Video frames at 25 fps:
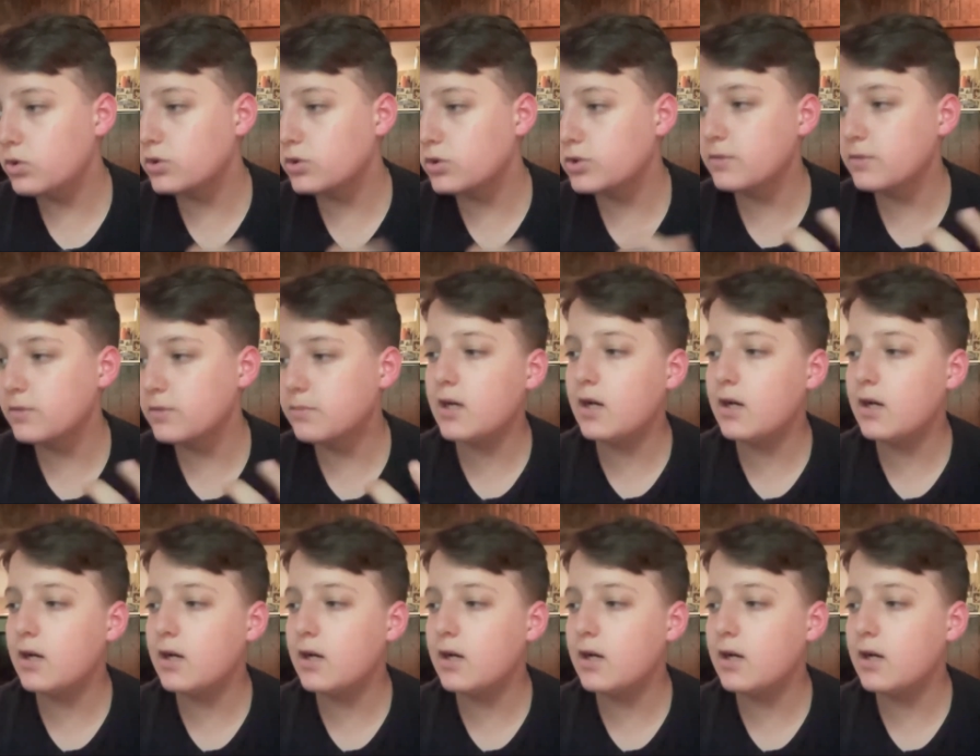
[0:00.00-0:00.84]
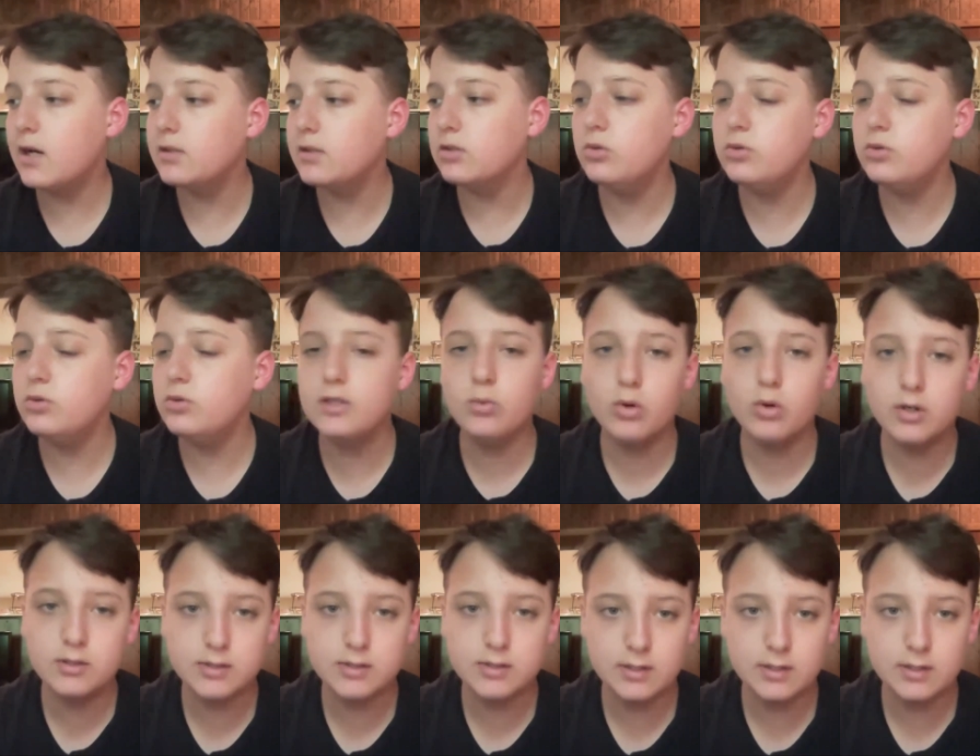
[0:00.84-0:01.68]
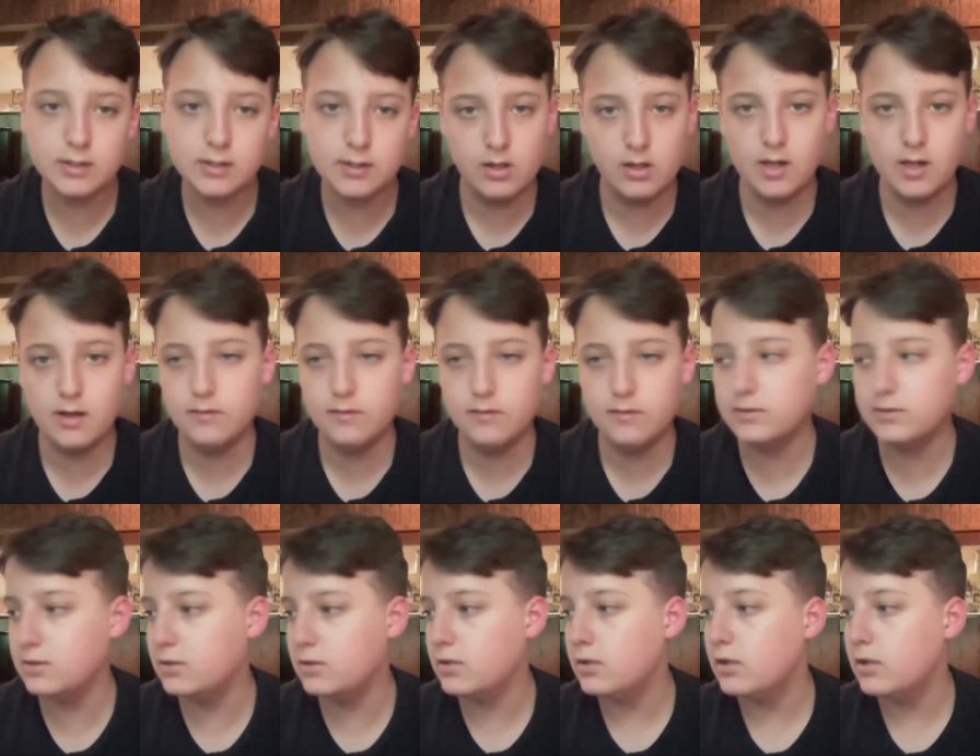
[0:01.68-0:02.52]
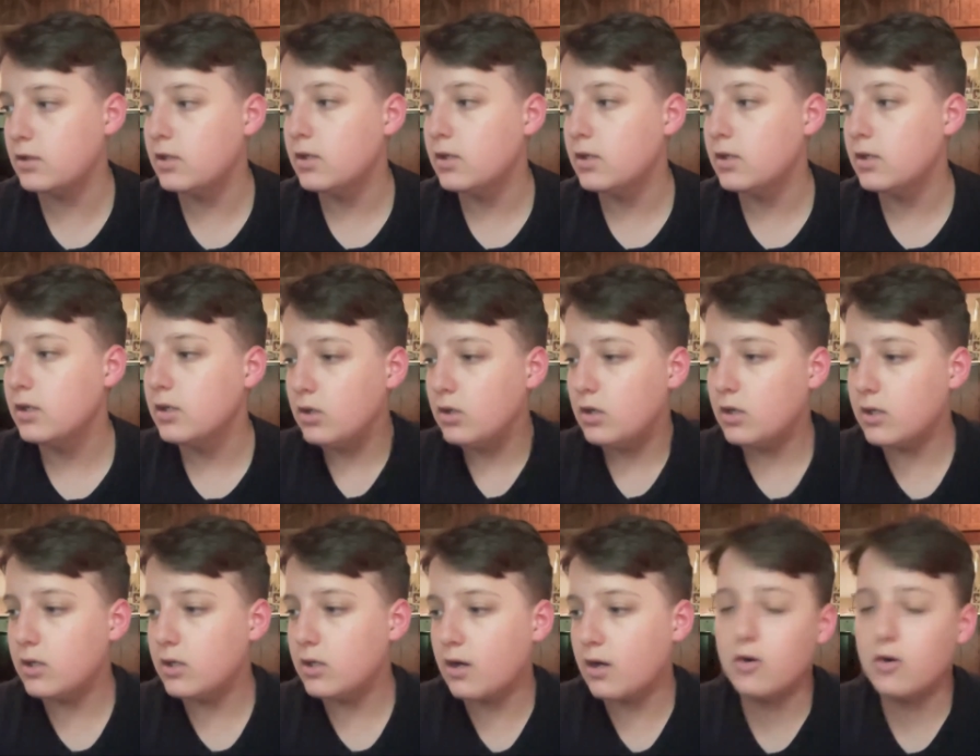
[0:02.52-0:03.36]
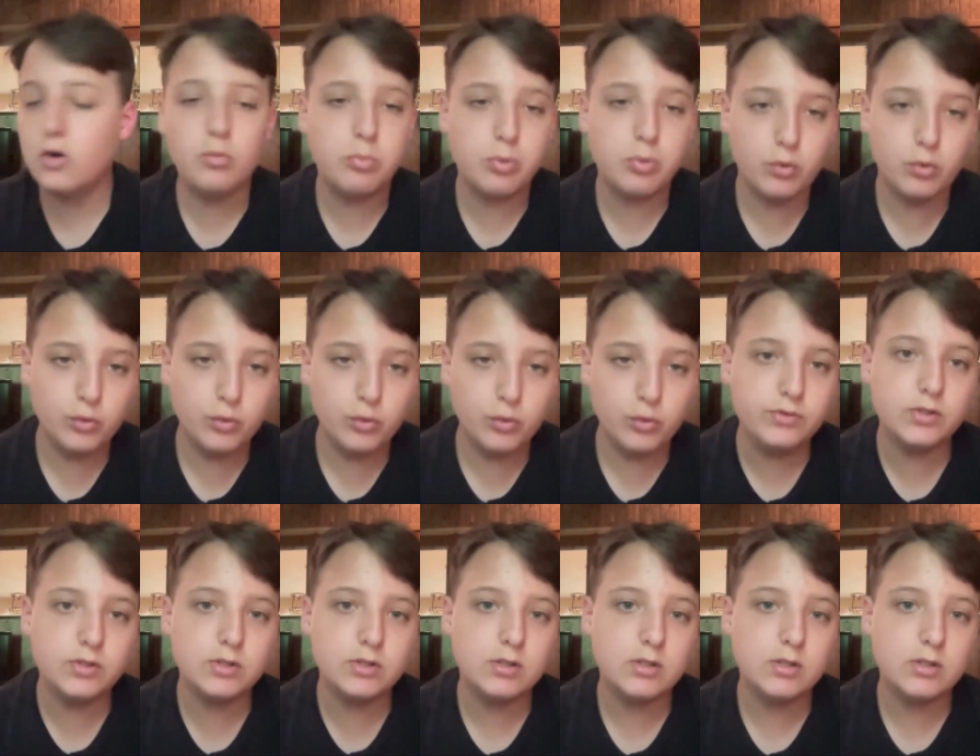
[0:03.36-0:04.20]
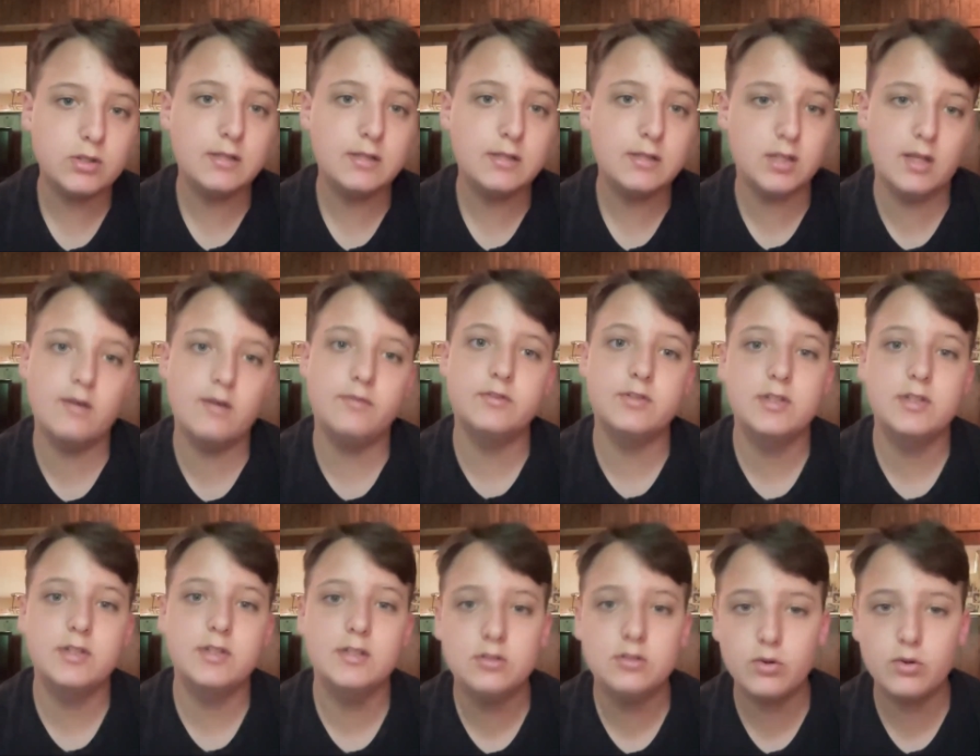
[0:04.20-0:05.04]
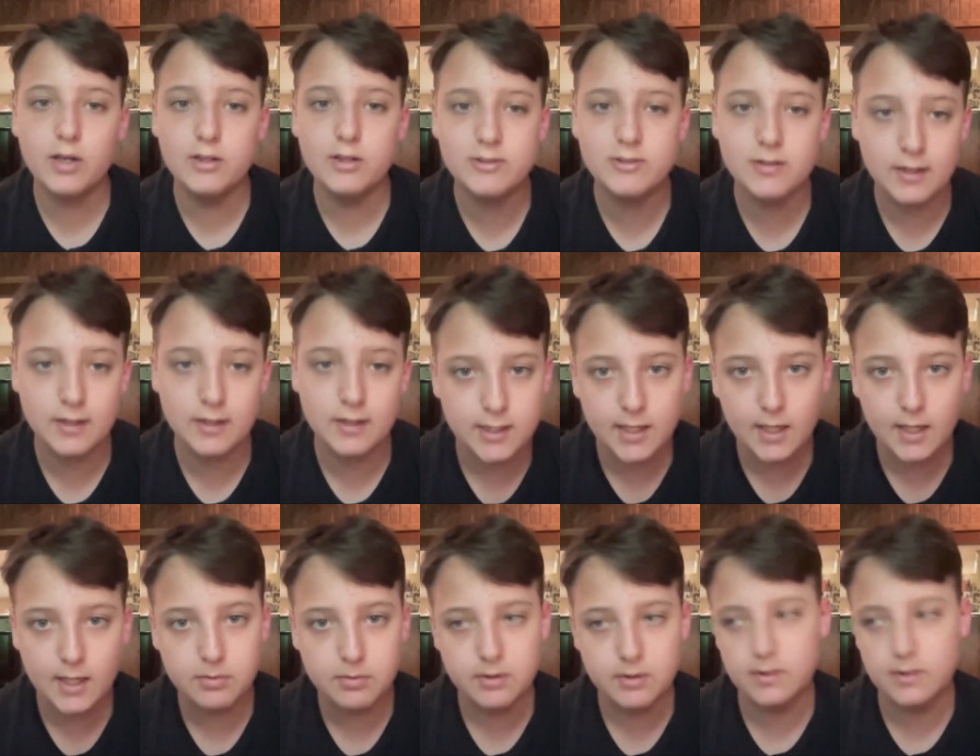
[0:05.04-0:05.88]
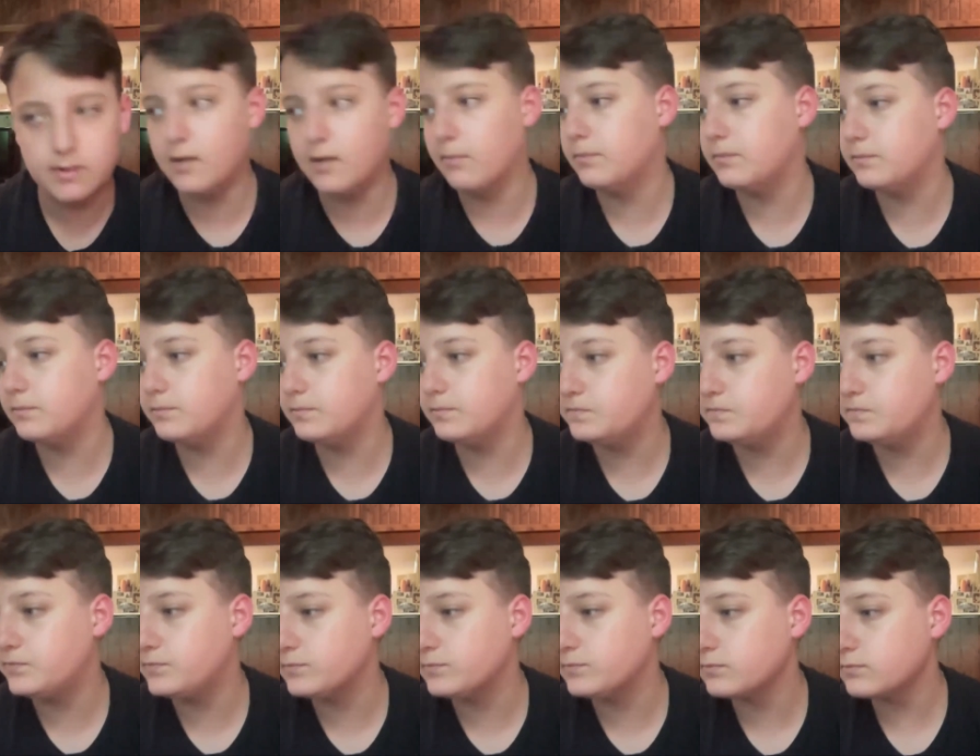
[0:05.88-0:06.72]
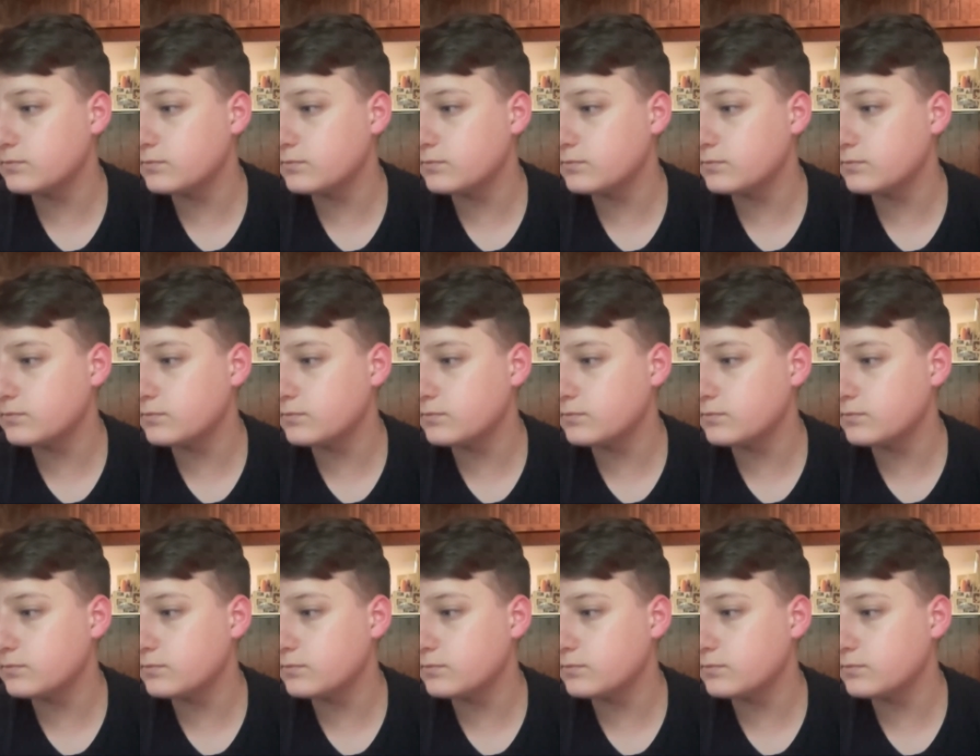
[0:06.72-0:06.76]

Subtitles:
who worshiped the God who did works in their lives, a God who proved His love to His creation and kept them.